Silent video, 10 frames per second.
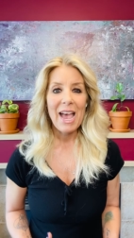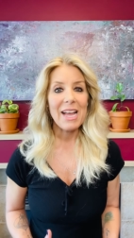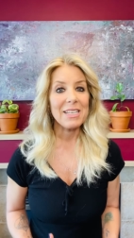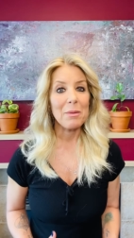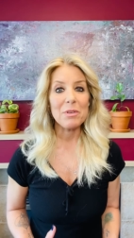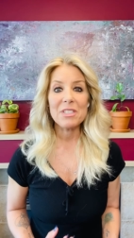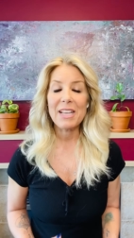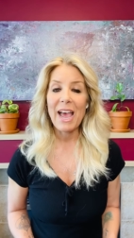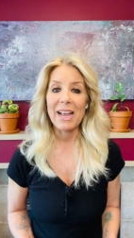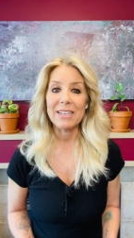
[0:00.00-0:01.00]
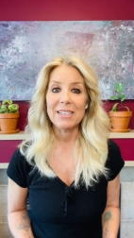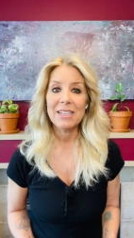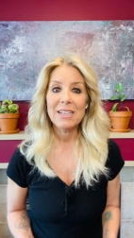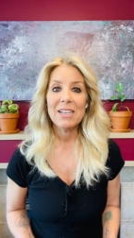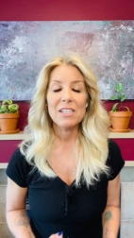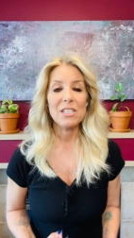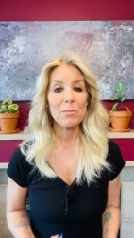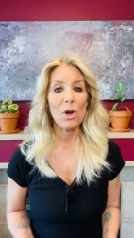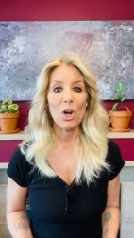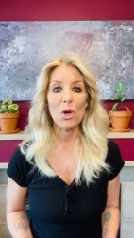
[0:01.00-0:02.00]
And number 10,
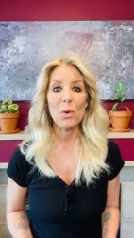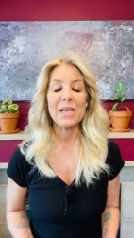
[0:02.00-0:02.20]
tomorrow